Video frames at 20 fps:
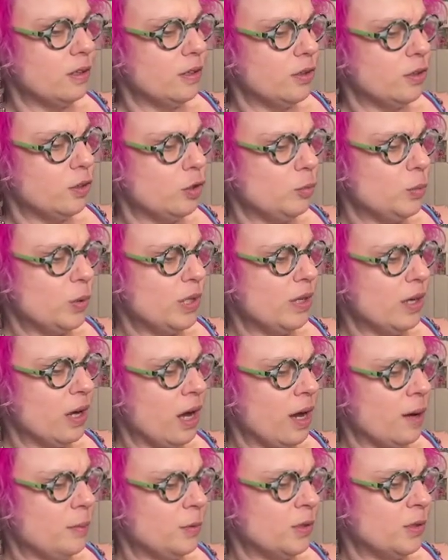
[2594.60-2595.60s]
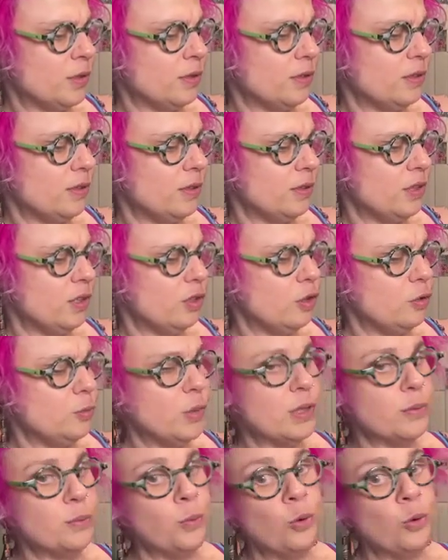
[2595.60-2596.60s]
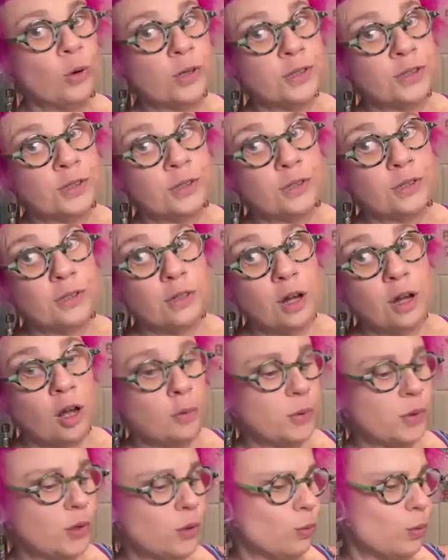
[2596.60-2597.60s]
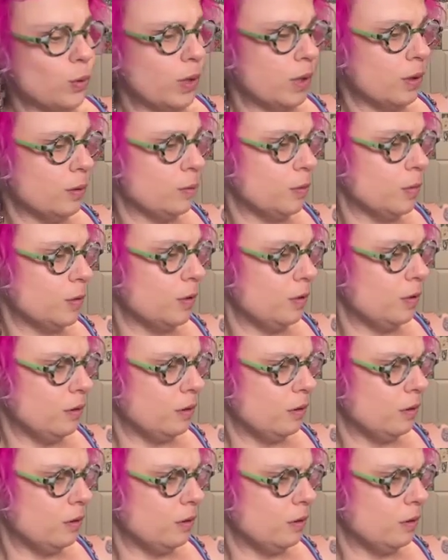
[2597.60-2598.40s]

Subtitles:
You be the absent. You be the portent. I'll be the whim.